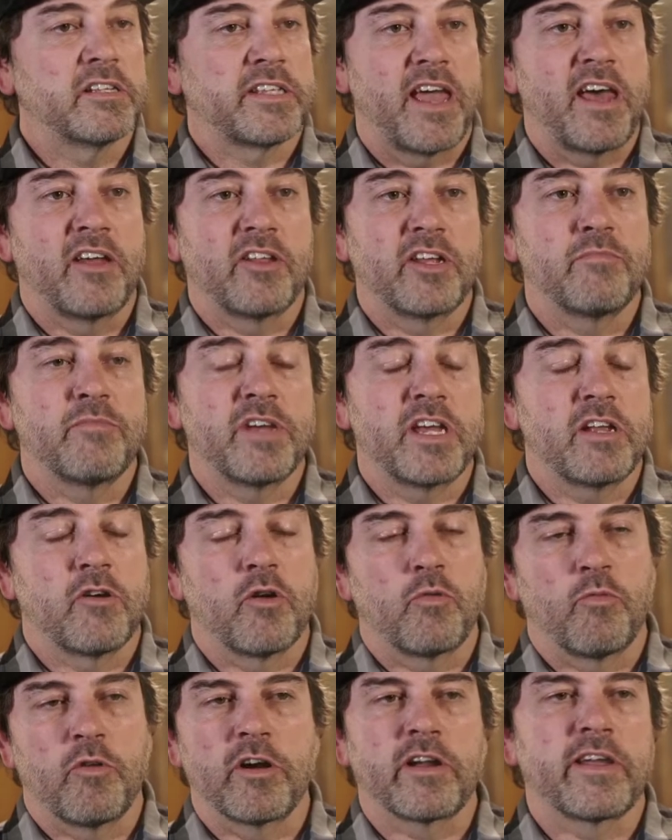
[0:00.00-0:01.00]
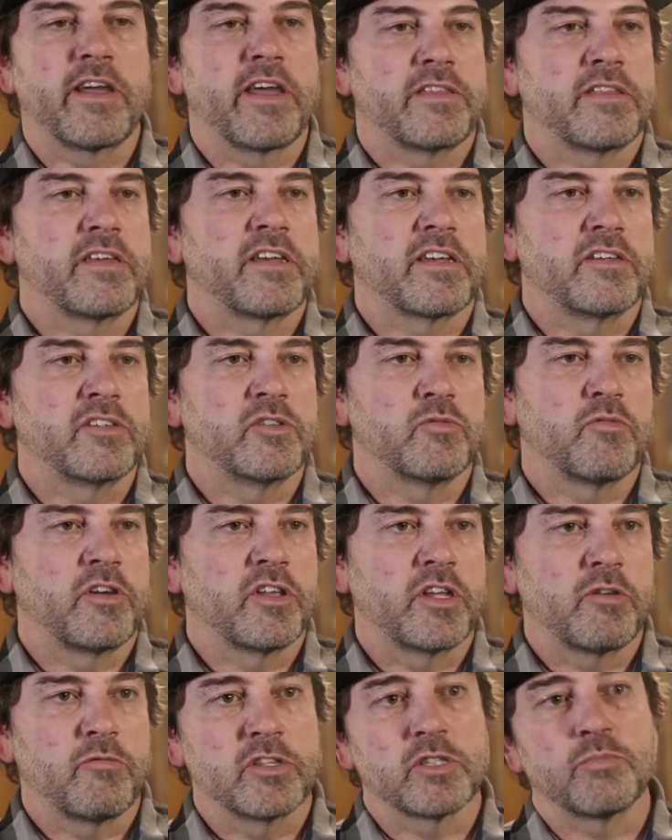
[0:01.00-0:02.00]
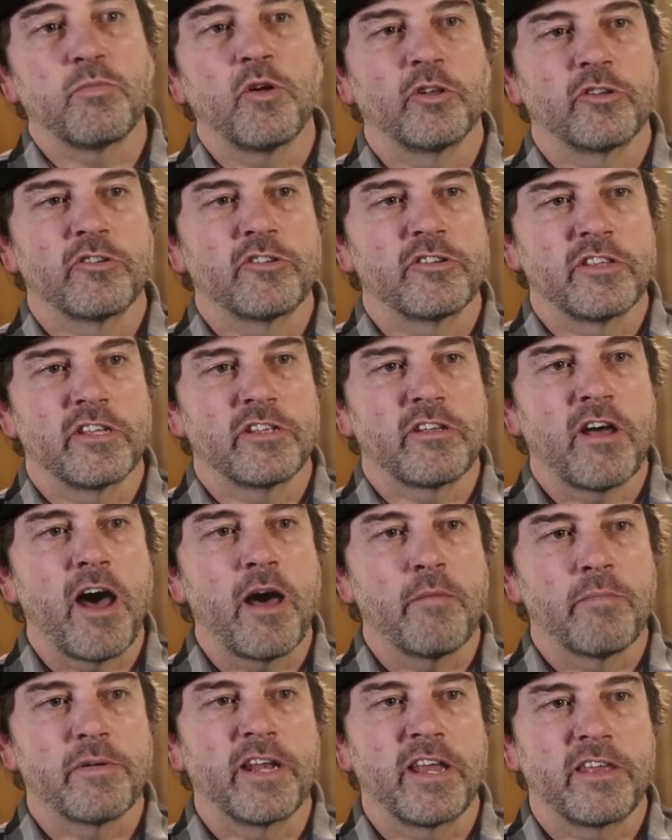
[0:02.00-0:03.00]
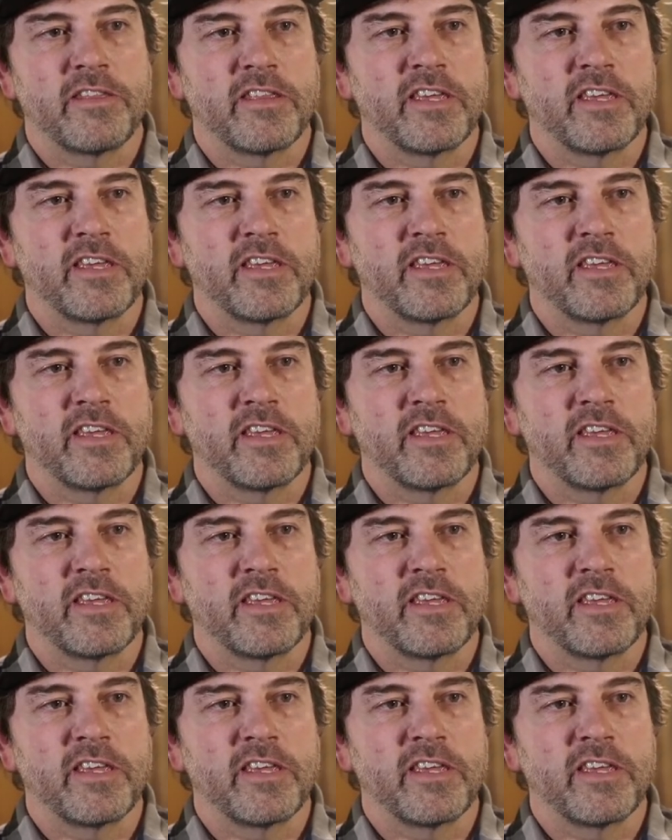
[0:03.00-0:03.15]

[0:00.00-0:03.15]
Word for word: of talent, but her work ethic is really what's pulled her to the top, and I